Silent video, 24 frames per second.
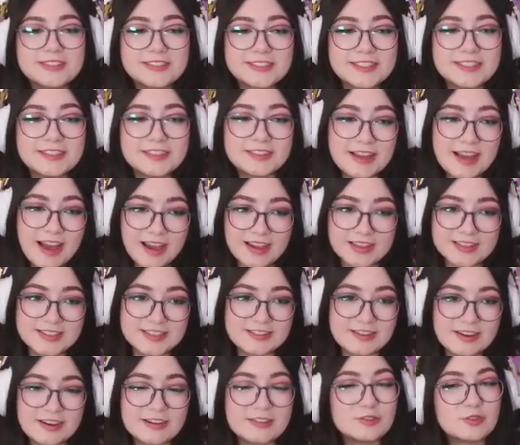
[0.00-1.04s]
it. I did
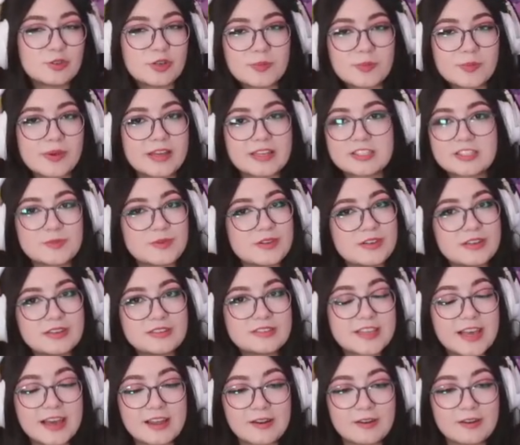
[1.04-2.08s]
not enjoy my
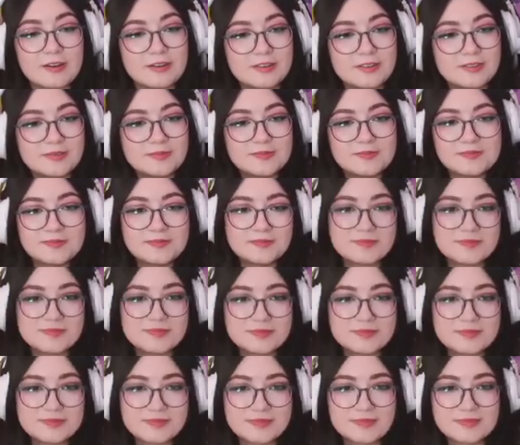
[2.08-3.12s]
experience at all.
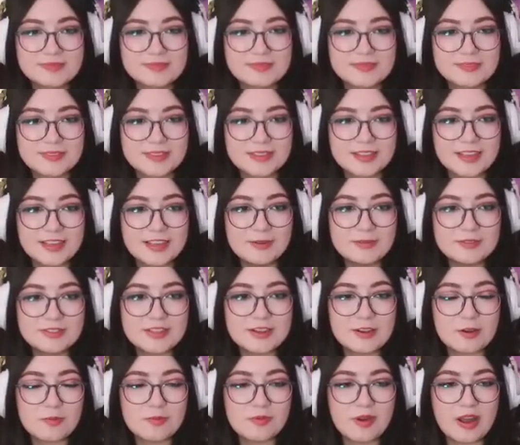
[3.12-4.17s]
It was
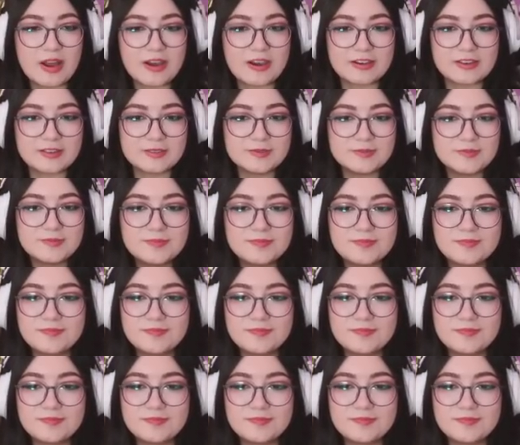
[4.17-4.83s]
no bueno.